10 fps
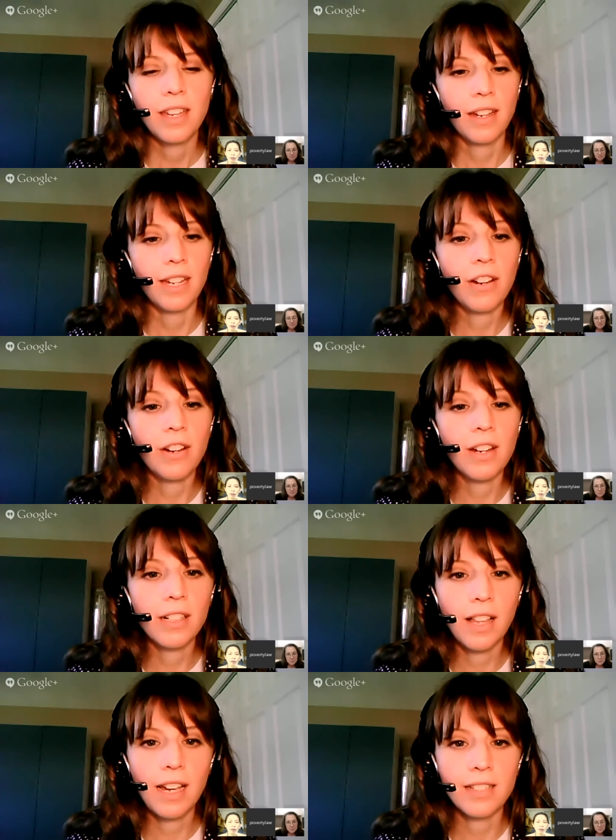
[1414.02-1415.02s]
hearing a
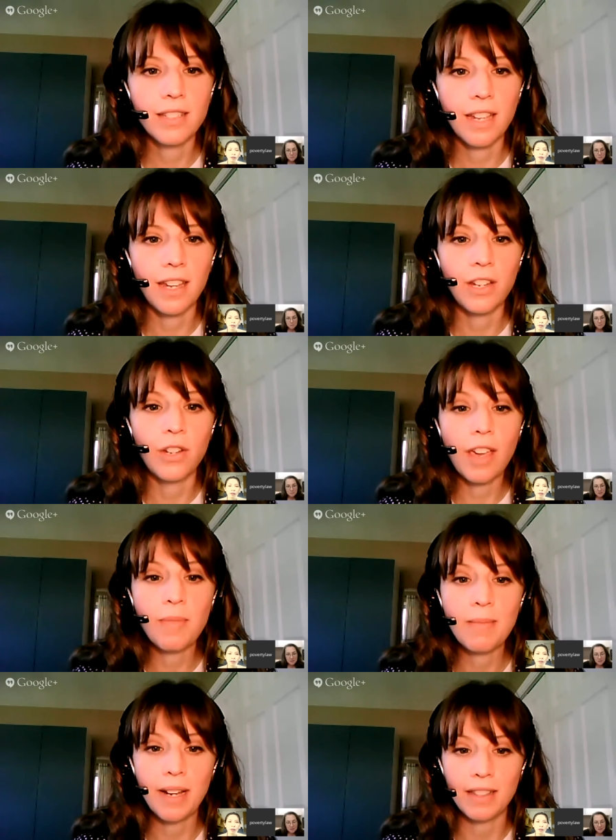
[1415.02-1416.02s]
client say, "You gave
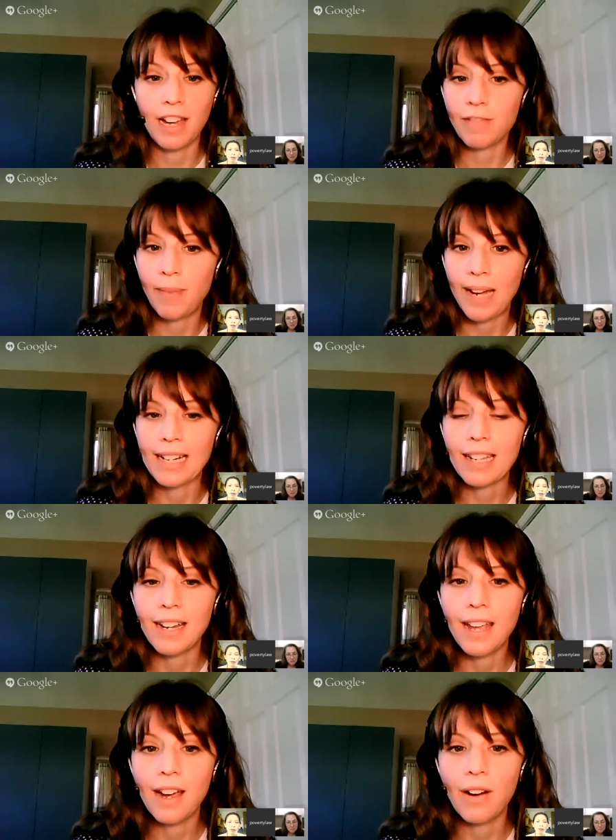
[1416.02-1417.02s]
me my life back," and
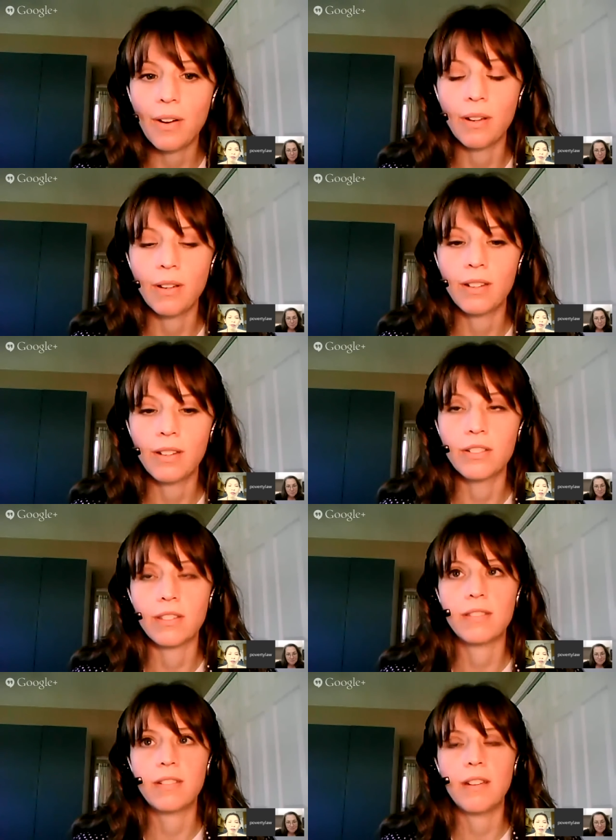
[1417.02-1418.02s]
how
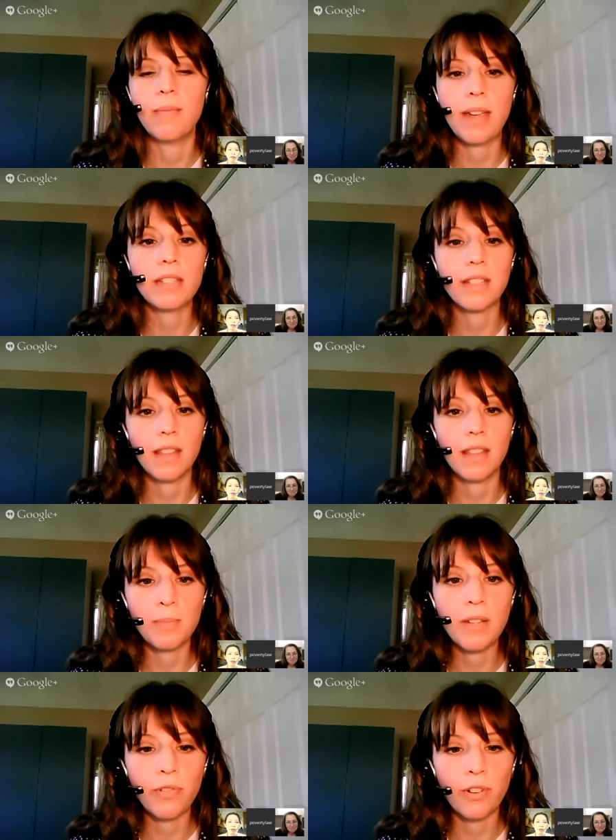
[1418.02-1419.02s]
just amazing that must
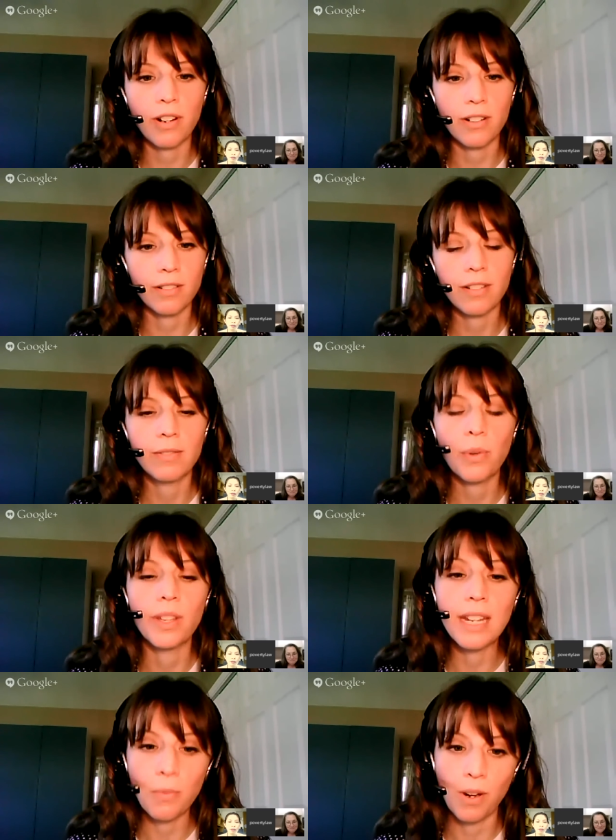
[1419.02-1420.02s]
be for, well,
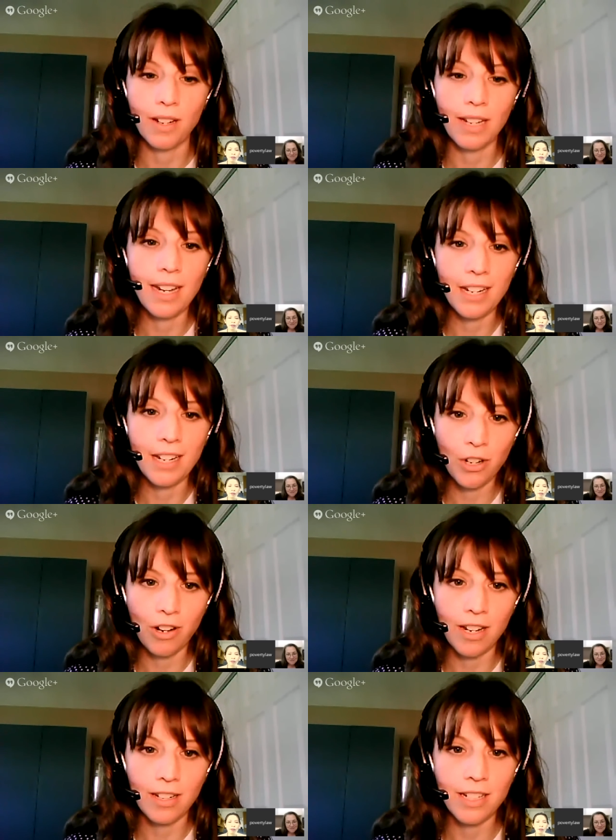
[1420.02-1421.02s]
anyone, any
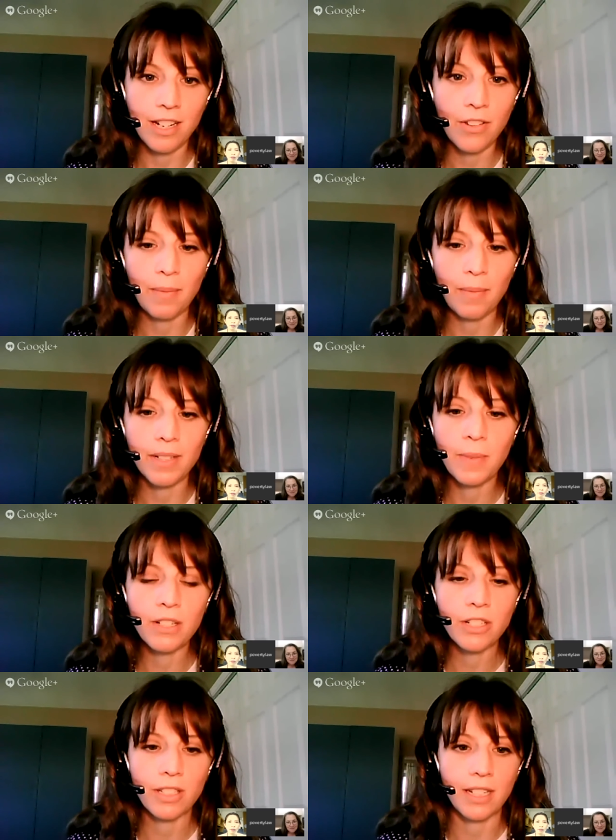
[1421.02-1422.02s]
attorney to hear that, but
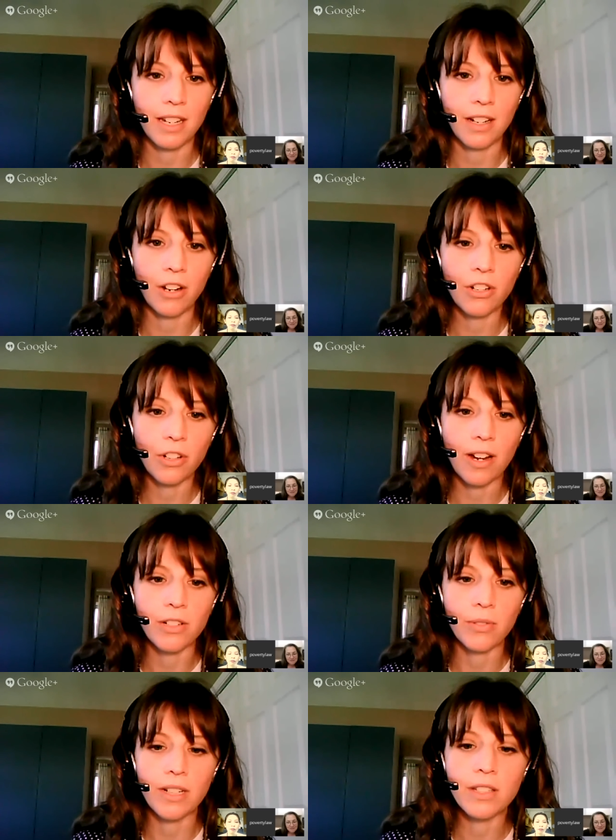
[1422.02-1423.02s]
especially an
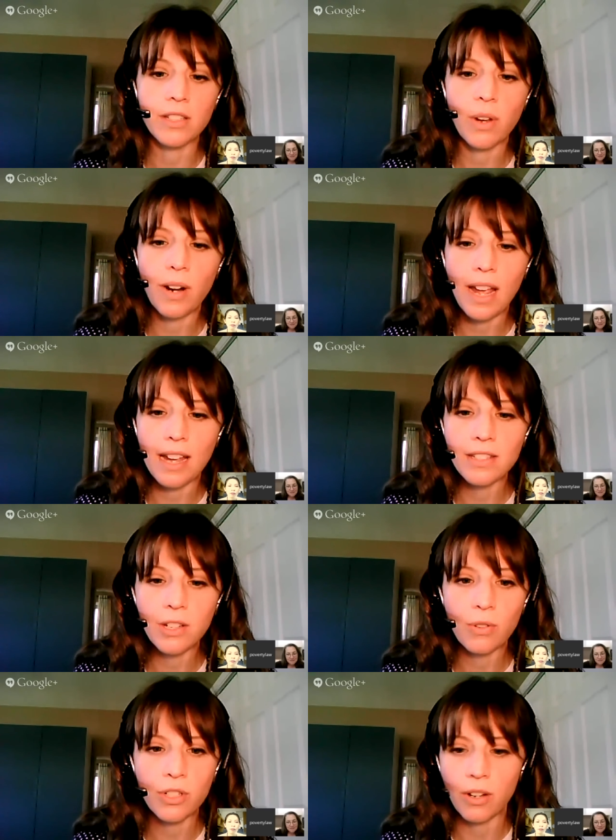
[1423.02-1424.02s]
undergraduate. And so I want to ask you,
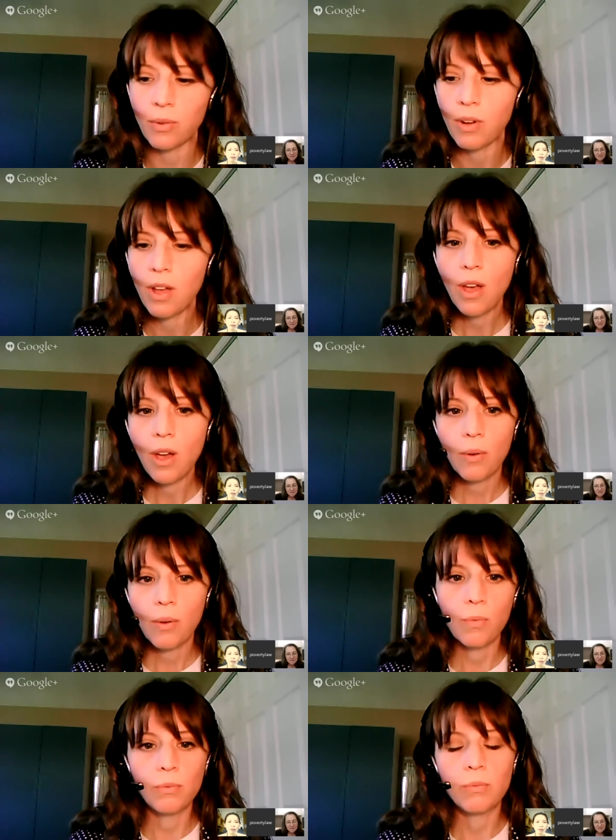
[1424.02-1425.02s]
Rochelle,
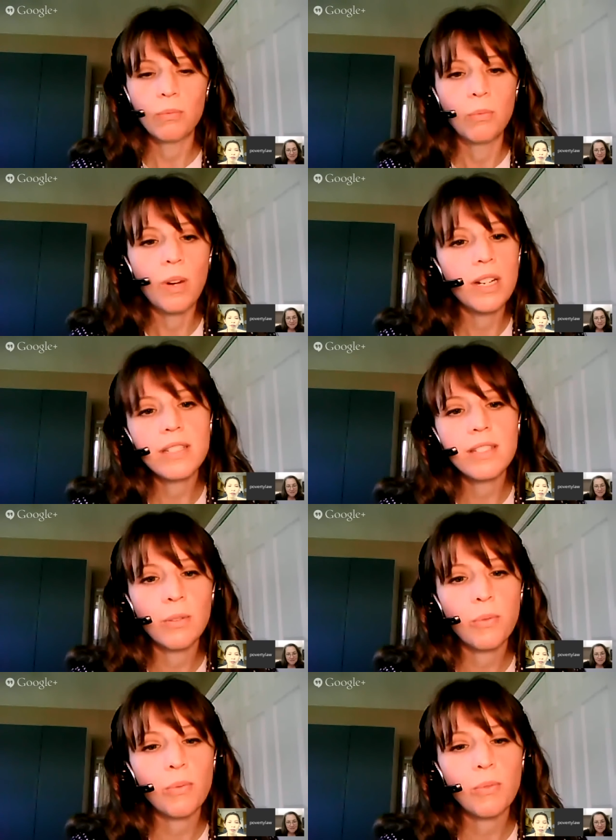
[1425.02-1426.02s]
what is it?
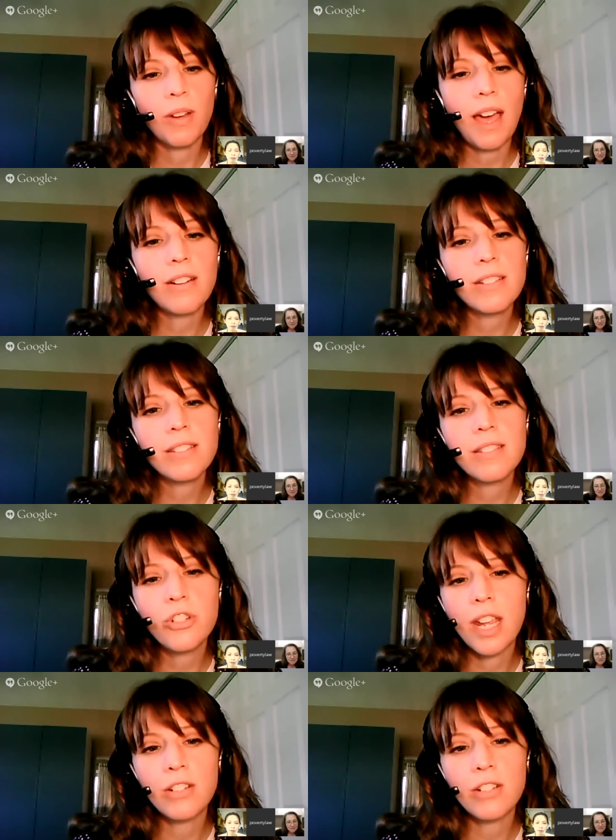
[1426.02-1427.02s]
How does this
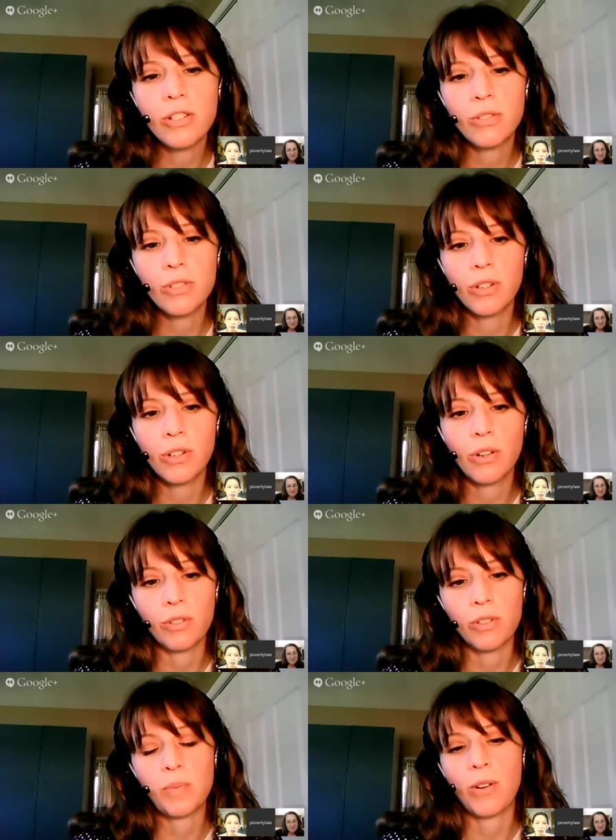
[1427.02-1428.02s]
change students who go through
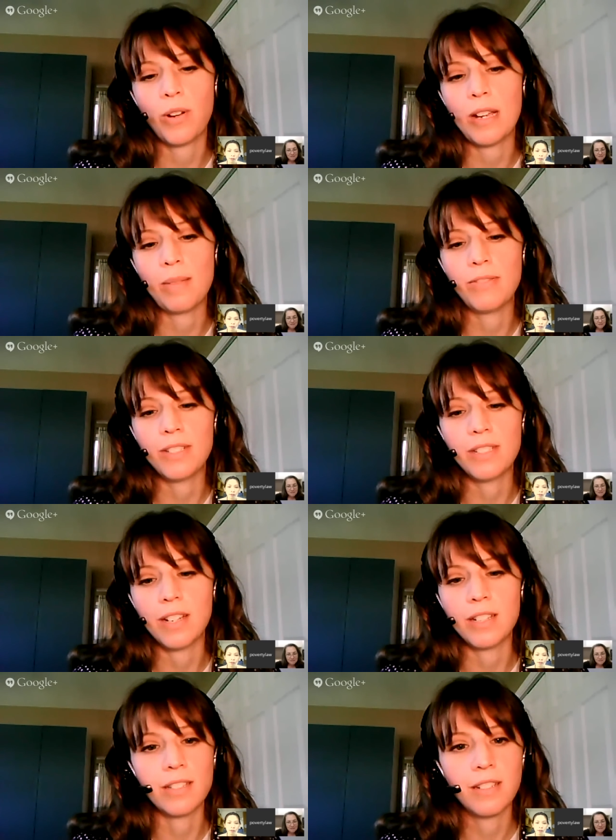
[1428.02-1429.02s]
this program, if it
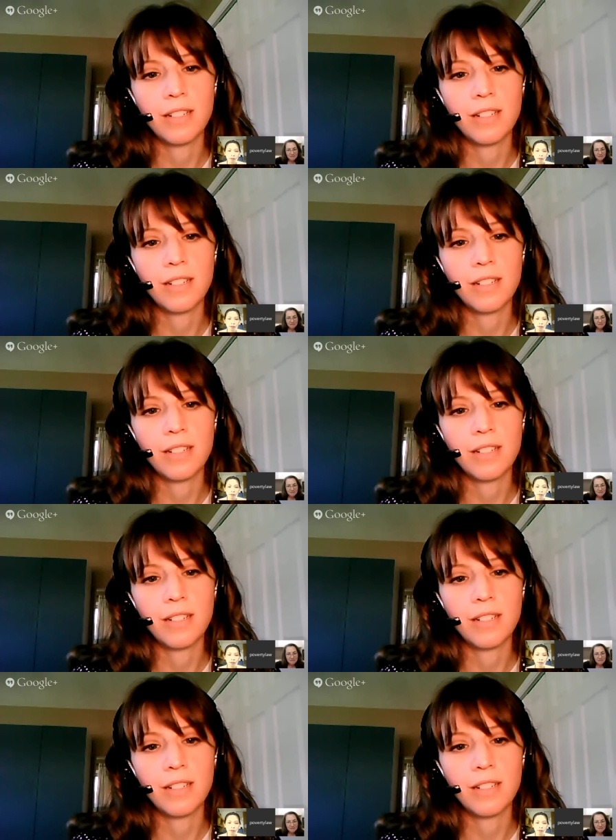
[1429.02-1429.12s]
does?